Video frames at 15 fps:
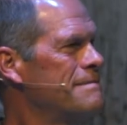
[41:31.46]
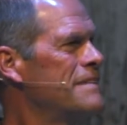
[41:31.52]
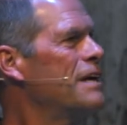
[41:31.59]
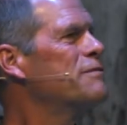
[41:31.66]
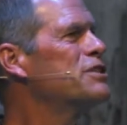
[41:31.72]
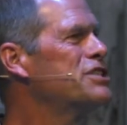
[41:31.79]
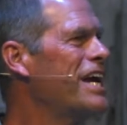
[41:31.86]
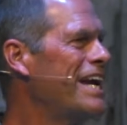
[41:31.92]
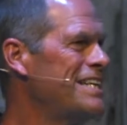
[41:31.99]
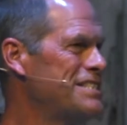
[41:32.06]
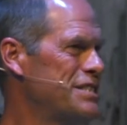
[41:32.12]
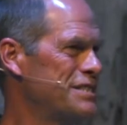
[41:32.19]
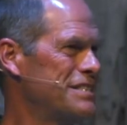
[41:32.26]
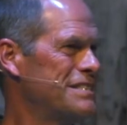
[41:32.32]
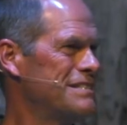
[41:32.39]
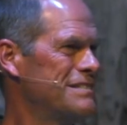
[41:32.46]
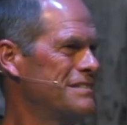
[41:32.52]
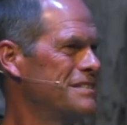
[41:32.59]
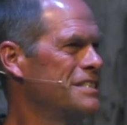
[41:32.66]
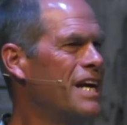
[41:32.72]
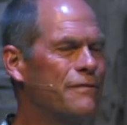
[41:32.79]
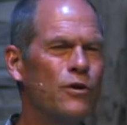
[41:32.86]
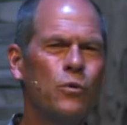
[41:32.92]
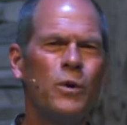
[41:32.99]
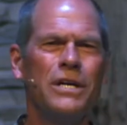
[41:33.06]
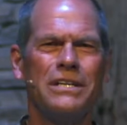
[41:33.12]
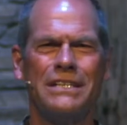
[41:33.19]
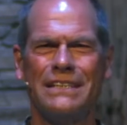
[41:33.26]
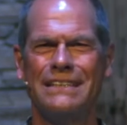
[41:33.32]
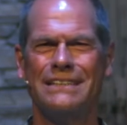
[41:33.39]
Never changes, never
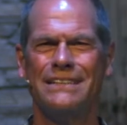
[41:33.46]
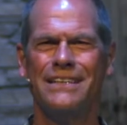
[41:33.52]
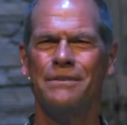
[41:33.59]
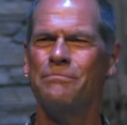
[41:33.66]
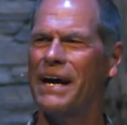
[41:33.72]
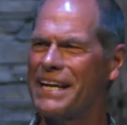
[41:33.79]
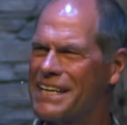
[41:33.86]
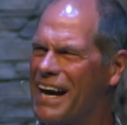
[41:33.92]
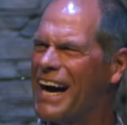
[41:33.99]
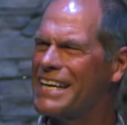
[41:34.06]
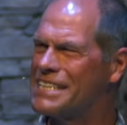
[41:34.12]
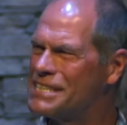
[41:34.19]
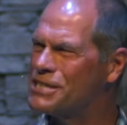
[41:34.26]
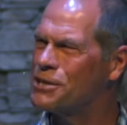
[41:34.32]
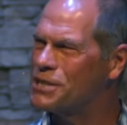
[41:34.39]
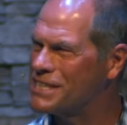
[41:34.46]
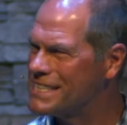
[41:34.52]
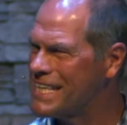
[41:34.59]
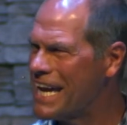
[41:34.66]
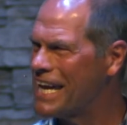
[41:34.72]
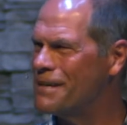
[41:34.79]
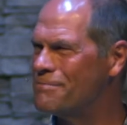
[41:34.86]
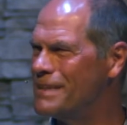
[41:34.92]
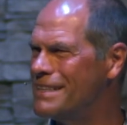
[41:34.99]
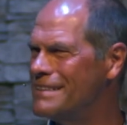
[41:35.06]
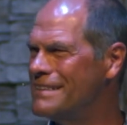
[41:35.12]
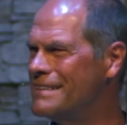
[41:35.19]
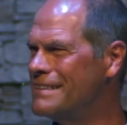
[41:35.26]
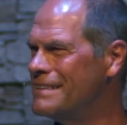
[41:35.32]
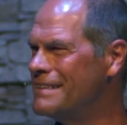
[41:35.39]
will. My God is still the same.
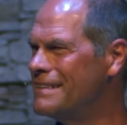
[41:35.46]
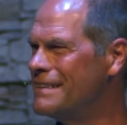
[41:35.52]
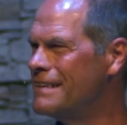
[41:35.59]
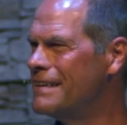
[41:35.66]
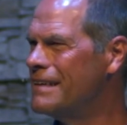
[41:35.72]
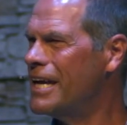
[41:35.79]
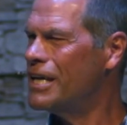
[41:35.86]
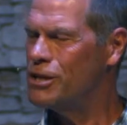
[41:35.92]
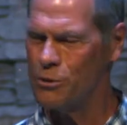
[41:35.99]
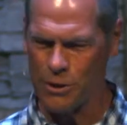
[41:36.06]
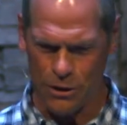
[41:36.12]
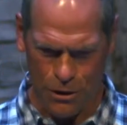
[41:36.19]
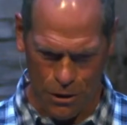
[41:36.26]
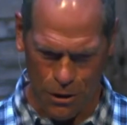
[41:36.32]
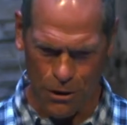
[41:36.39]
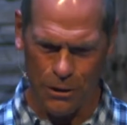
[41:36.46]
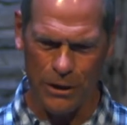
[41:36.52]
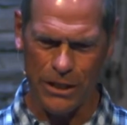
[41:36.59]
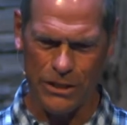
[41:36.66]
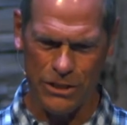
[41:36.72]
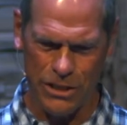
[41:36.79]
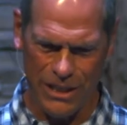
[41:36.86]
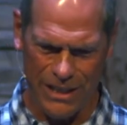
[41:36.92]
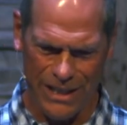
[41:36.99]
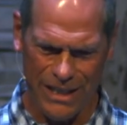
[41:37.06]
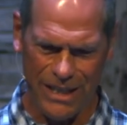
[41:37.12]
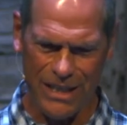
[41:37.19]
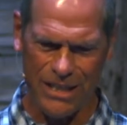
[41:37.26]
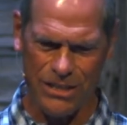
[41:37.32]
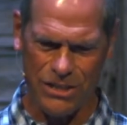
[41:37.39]
And you encourage
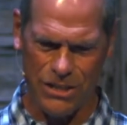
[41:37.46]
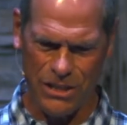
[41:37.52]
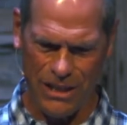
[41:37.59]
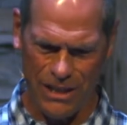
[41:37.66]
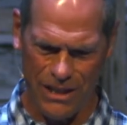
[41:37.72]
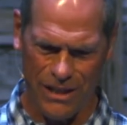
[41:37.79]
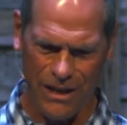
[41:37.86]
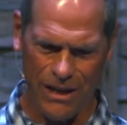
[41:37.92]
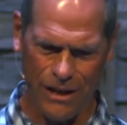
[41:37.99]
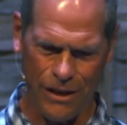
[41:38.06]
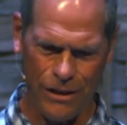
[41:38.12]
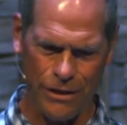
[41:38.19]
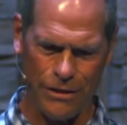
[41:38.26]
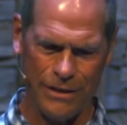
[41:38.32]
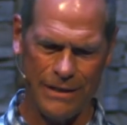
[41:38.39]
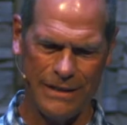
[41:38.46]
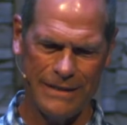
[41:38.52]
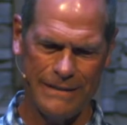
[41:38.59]
each other